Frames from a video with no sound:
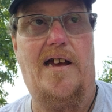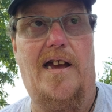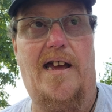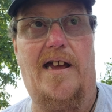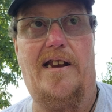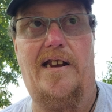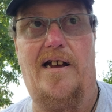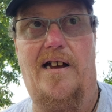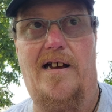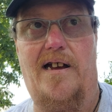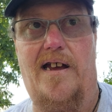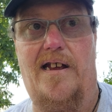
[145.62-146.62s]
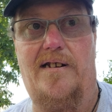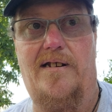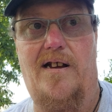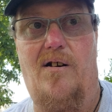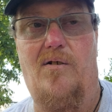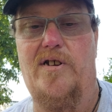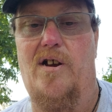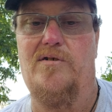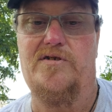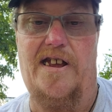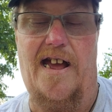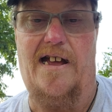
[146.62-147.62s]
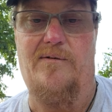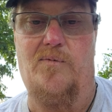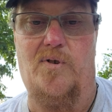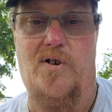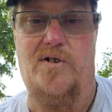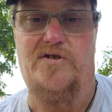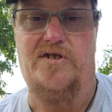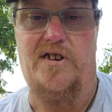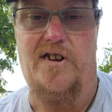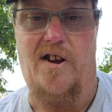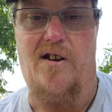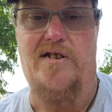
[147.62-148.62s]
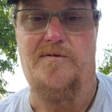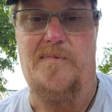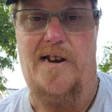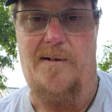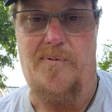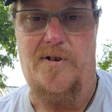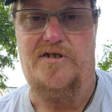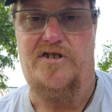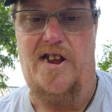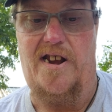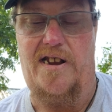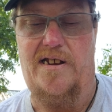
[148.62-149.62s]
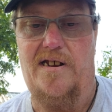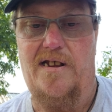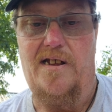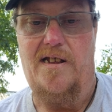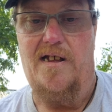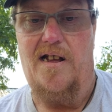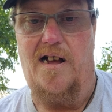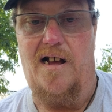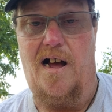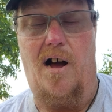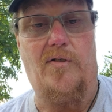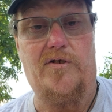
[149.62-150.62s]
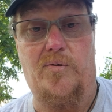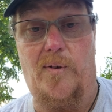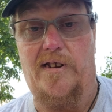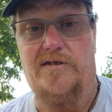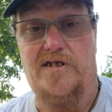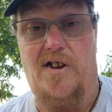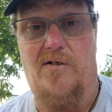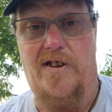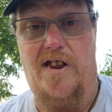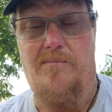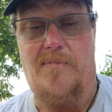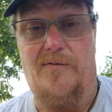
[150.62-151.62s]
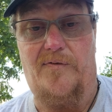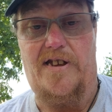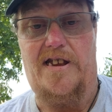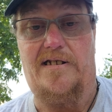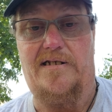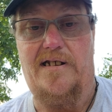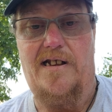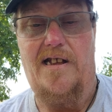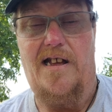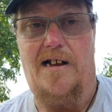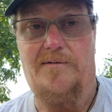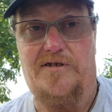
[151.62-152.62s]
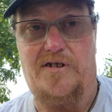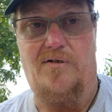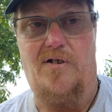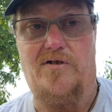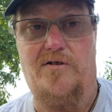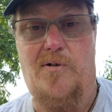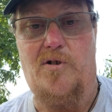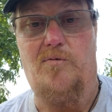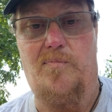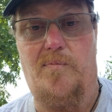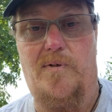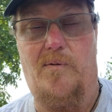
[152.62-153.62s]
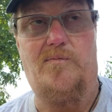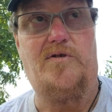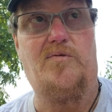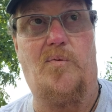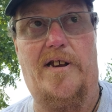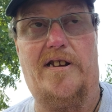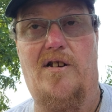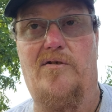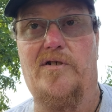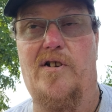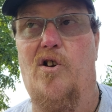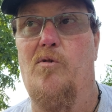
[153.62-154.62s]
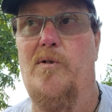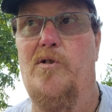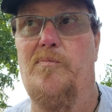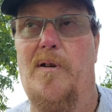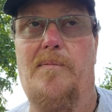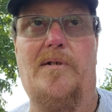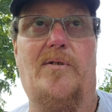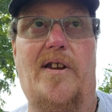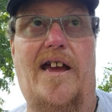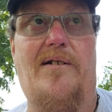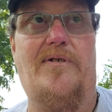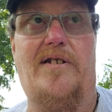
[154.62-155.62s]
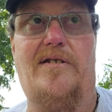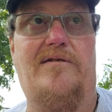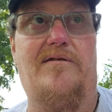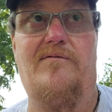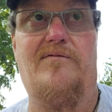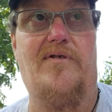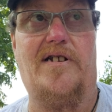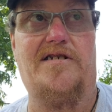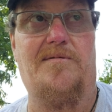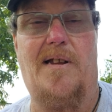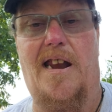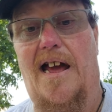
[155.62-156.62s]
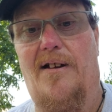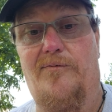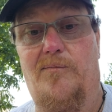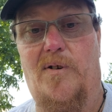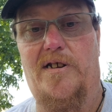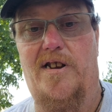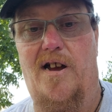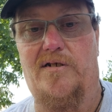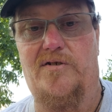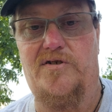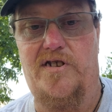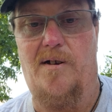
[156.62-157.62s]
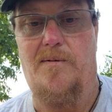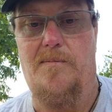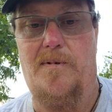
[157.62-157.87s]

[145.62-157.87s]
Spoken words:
And all y'all's kind words and encouragement, I appreciate it. All the swelling's gone out of my feet. I'm still on the boot. I'm just waiting on the crow boot. Probably going to have it the rest of my life from the way doctors tell me.